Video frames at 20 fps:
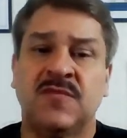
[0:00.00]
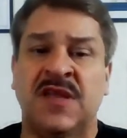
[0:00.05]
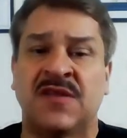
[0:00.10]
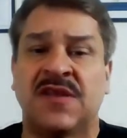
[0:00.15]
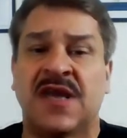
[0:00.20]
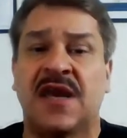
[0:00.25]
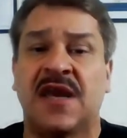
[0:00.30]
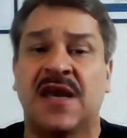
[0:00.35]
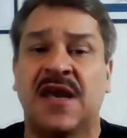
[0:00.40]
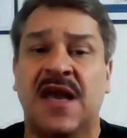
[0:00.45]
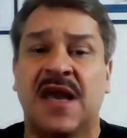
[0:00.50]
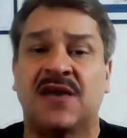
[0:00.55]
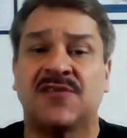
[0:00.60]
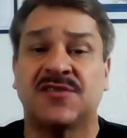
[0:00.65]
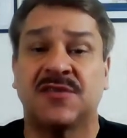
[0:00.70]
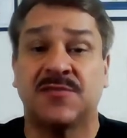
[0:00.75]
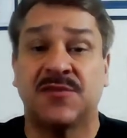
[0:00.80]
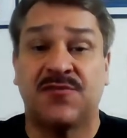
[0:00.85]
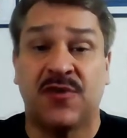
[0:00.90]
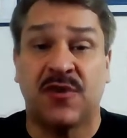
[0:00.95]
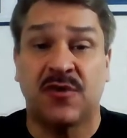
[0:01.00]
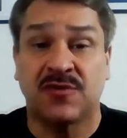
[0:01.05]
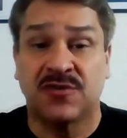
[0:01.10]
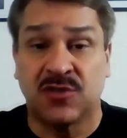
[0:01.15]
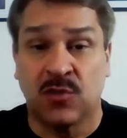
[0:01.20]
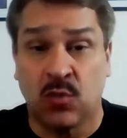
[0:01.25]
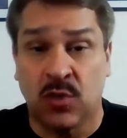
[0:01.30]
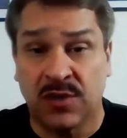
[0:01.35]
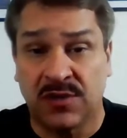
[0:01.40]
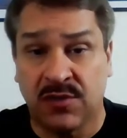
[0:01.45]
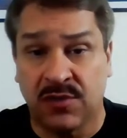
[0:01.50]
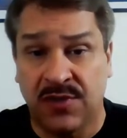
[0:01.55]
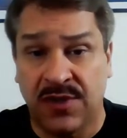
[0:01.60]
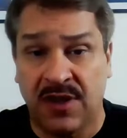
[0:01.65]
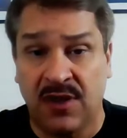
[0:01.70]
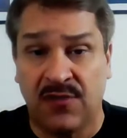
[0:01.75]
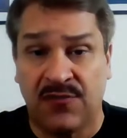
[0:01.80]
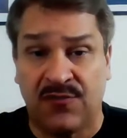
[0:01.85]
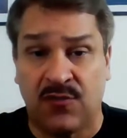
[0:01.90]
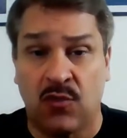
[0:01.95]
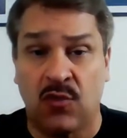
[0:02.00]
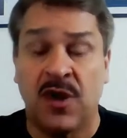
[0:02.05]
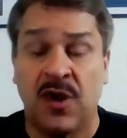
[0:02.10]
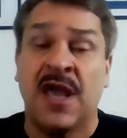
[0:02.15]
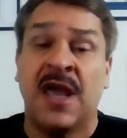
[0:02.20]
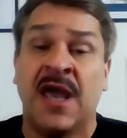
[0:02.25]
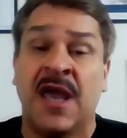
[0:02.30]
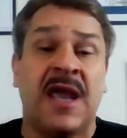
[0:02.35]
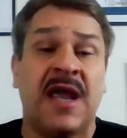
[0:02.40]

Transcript: that allows them to focus on what they're there for.